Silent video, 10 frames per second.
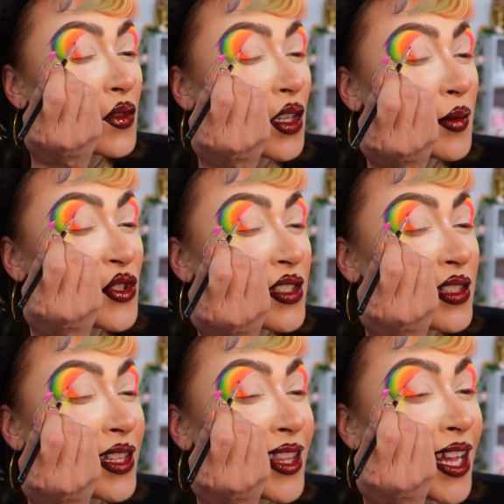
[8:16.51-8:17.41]
I'm just
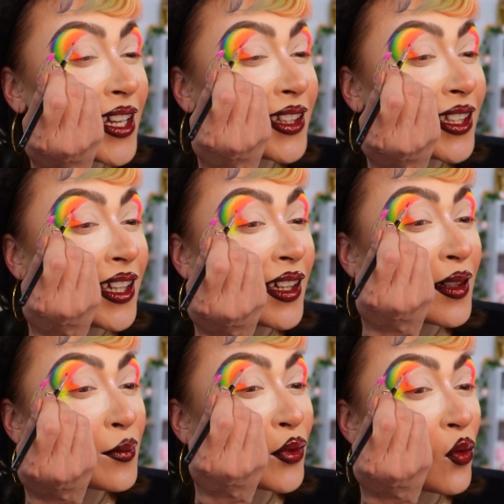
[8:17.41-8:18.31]
lightly
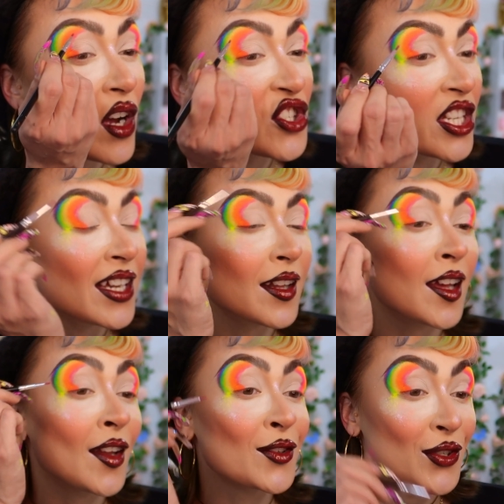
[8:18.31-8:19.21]
brushing it
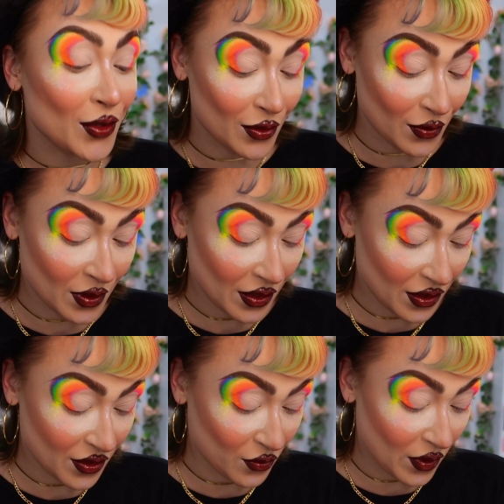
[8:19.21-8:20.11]
into
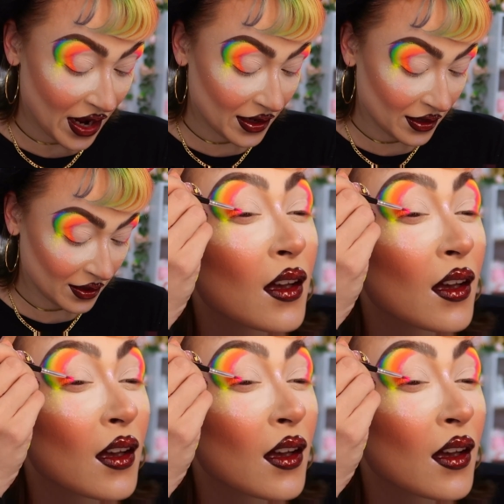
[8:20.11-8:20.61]
the red.